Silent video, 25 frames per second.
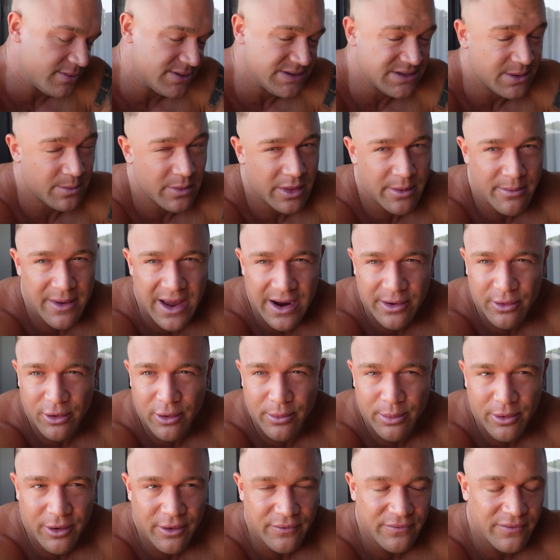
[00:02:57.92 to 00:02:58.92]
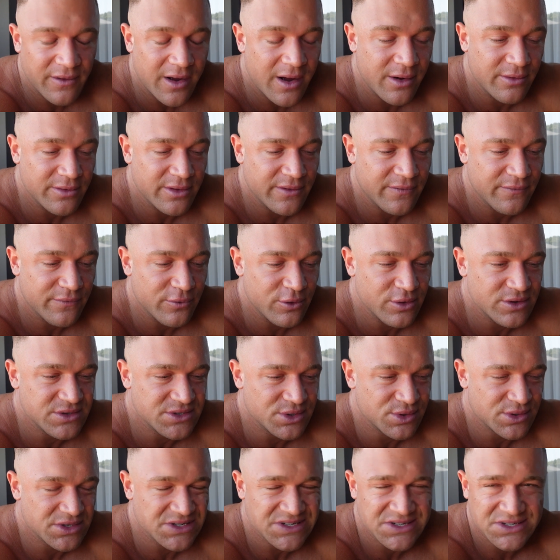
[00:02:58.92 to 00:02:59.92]
some of the macro profile and the food
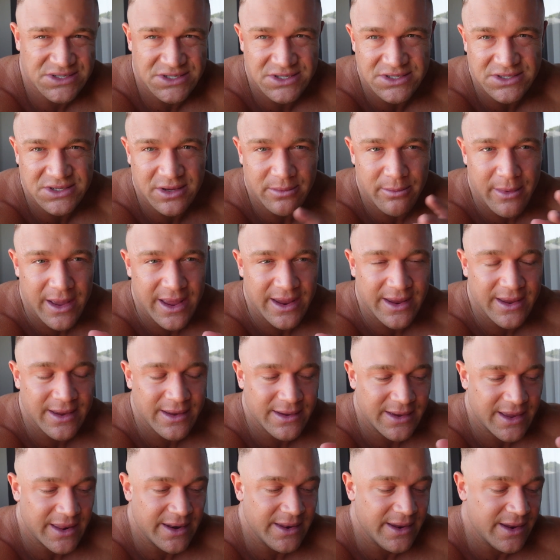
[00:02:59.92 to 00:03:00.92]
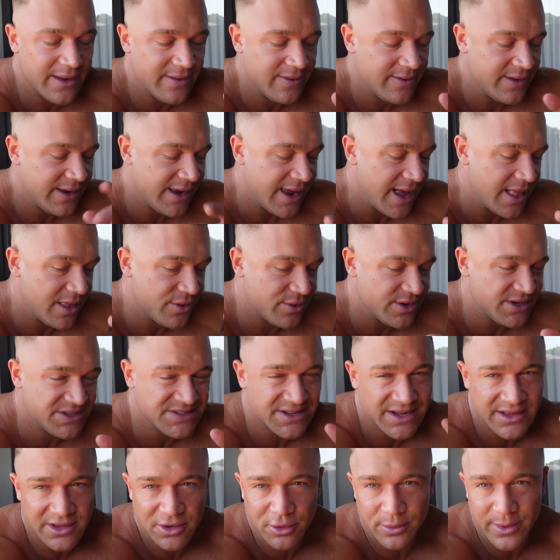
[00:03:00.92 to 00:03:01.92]
sources just to make getting in the
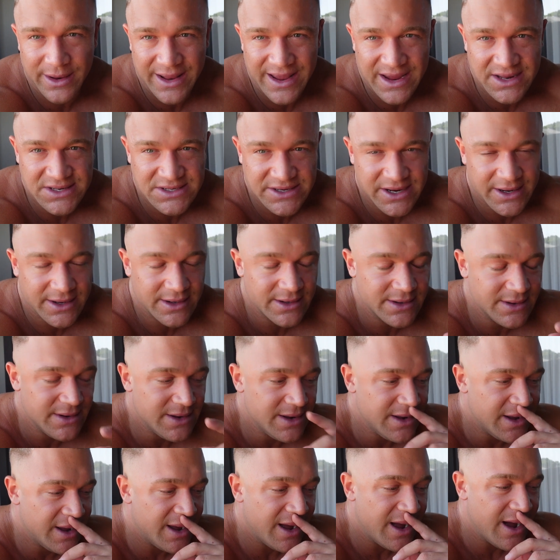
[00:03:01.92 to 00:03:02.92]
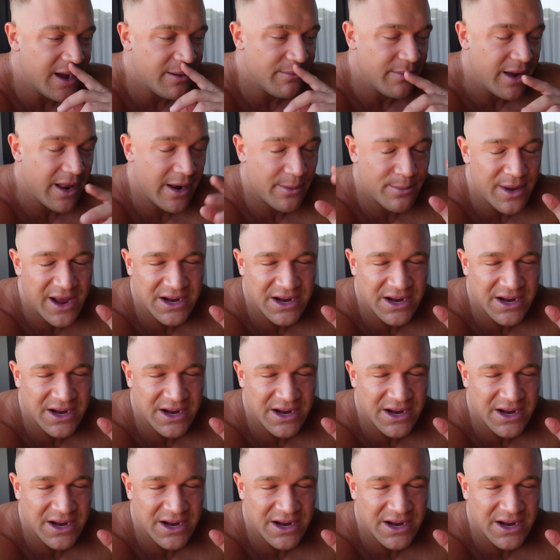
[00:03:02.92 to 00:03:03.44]
calories a little bit easier. And I'm